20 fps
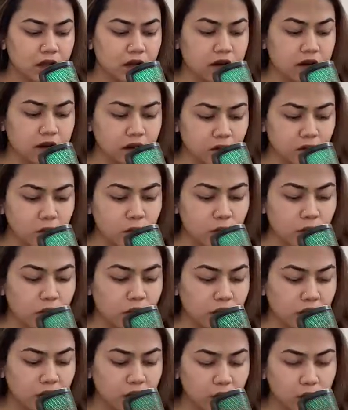Now,
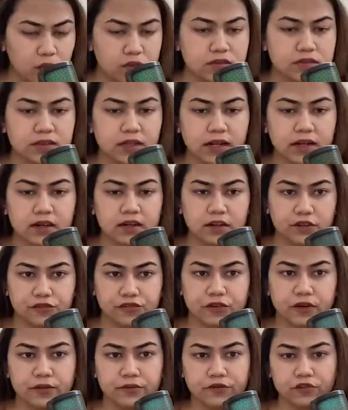how is that
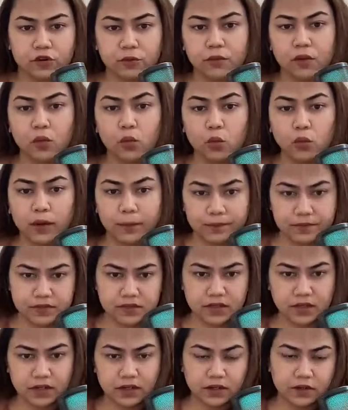different from a
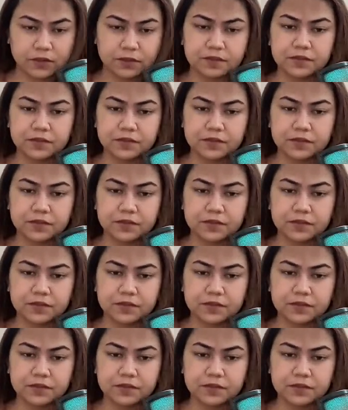website?